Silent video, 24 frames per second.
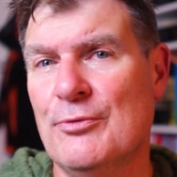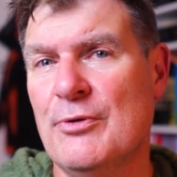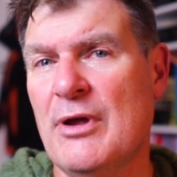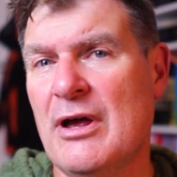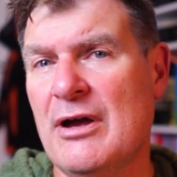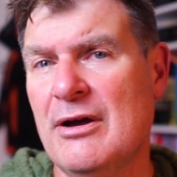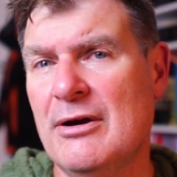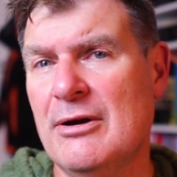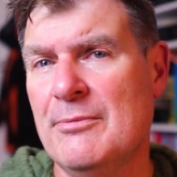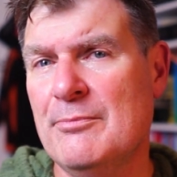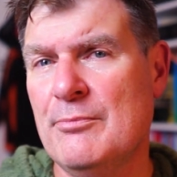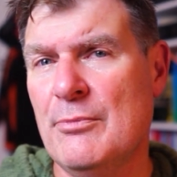
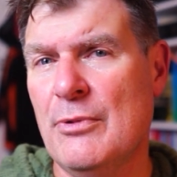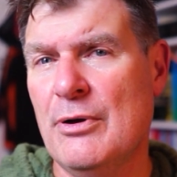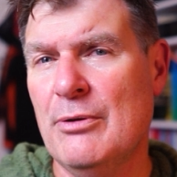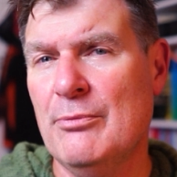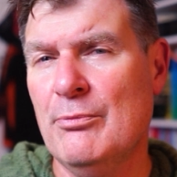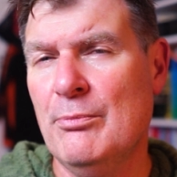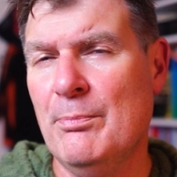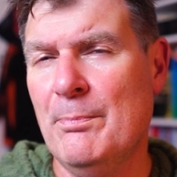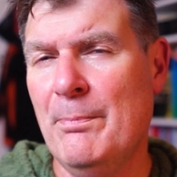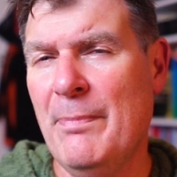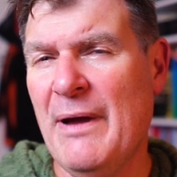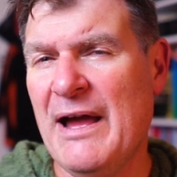
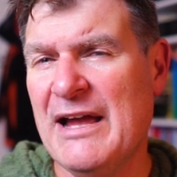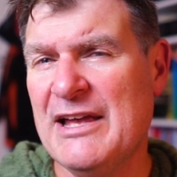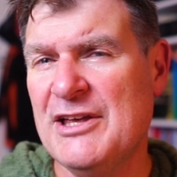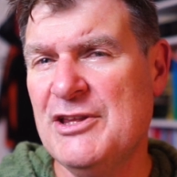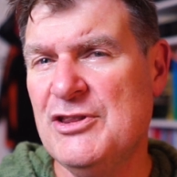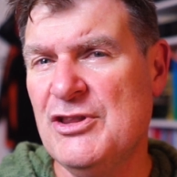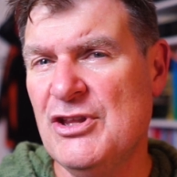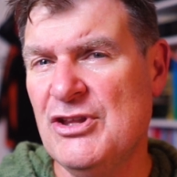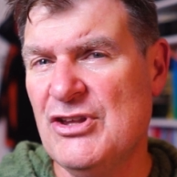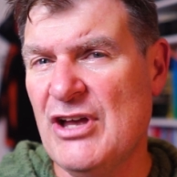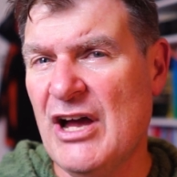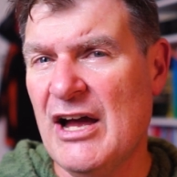Back
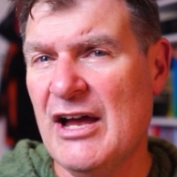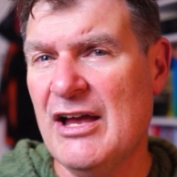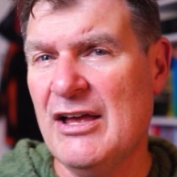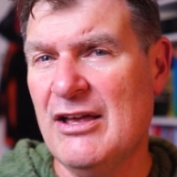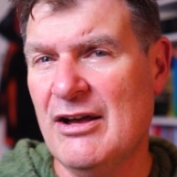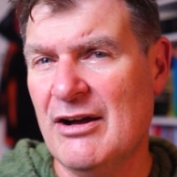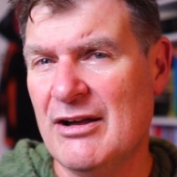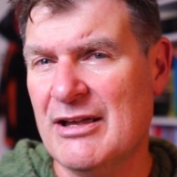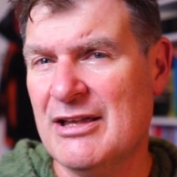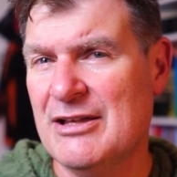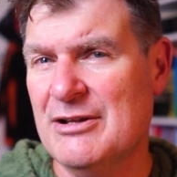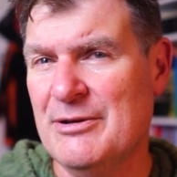in the day,
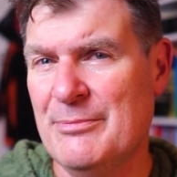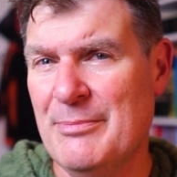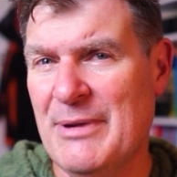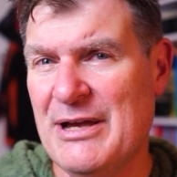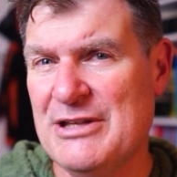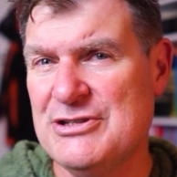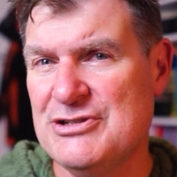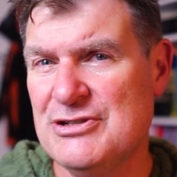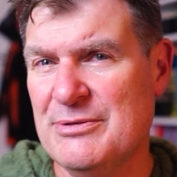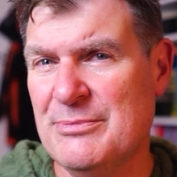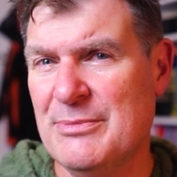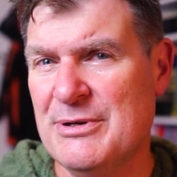I can
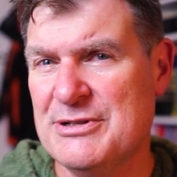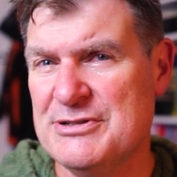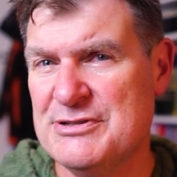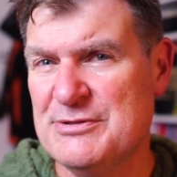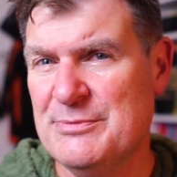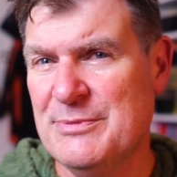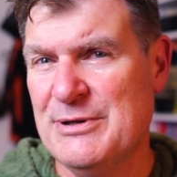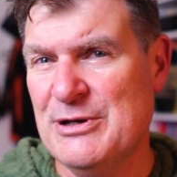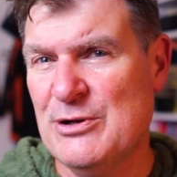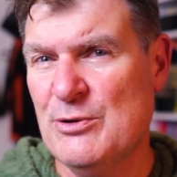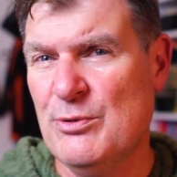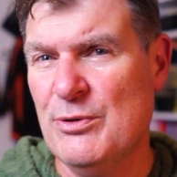imagine it must
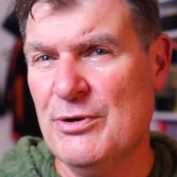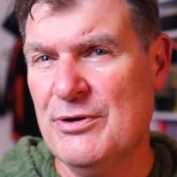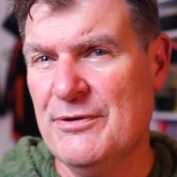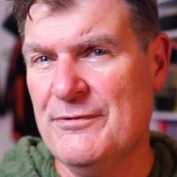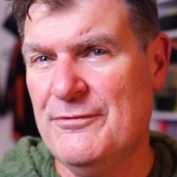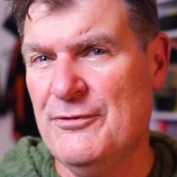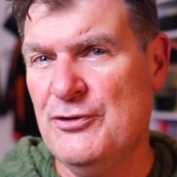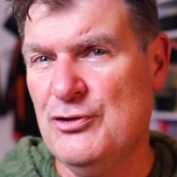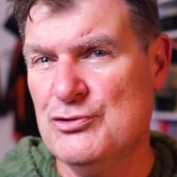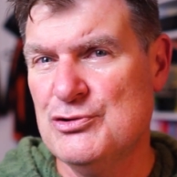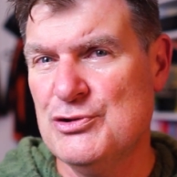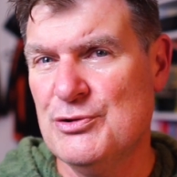have been quite a
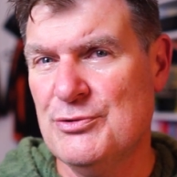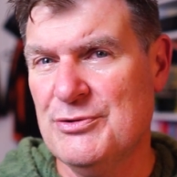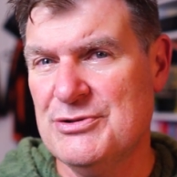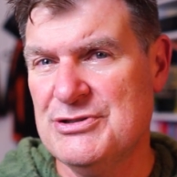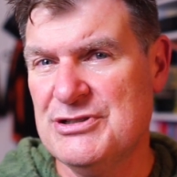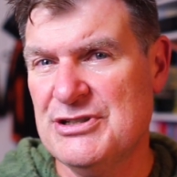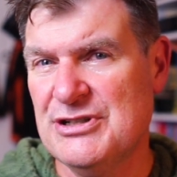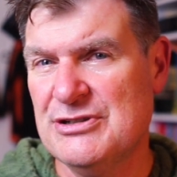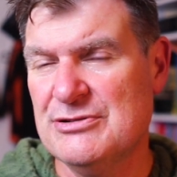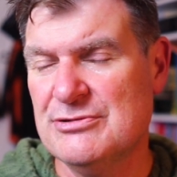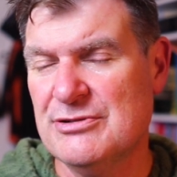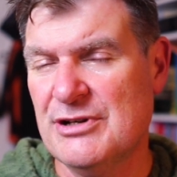
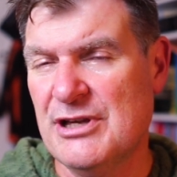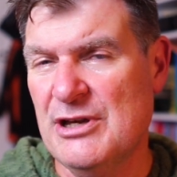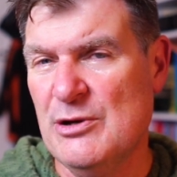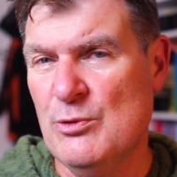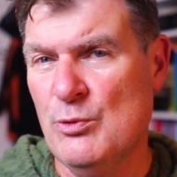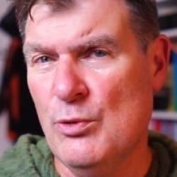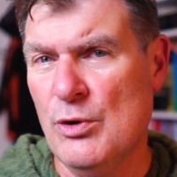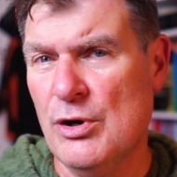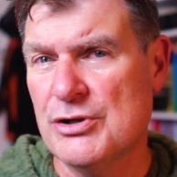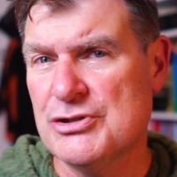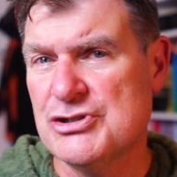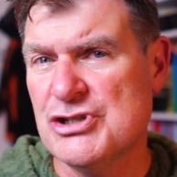futuristic looking
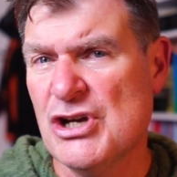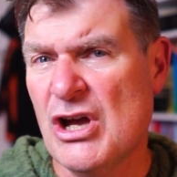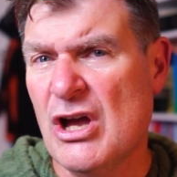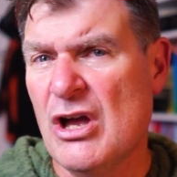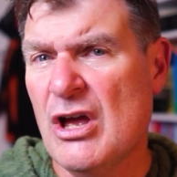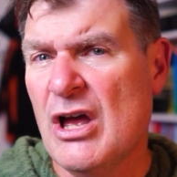watch.